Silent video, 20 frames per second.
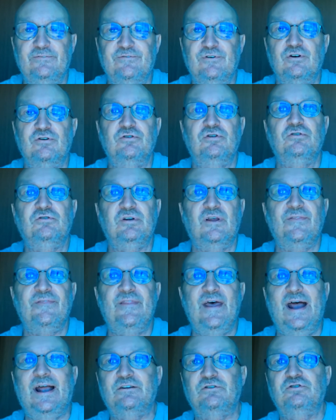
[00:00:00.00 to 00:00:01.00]
of verses and
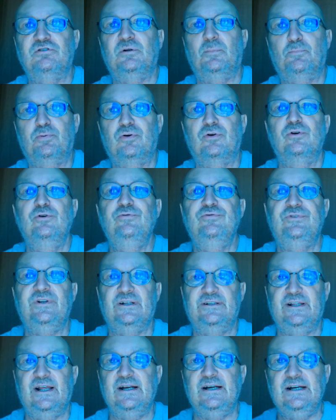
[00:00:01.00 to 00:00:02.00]
that's the proof
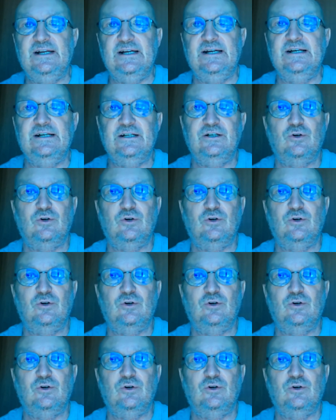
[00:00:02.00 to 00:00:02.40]
that they need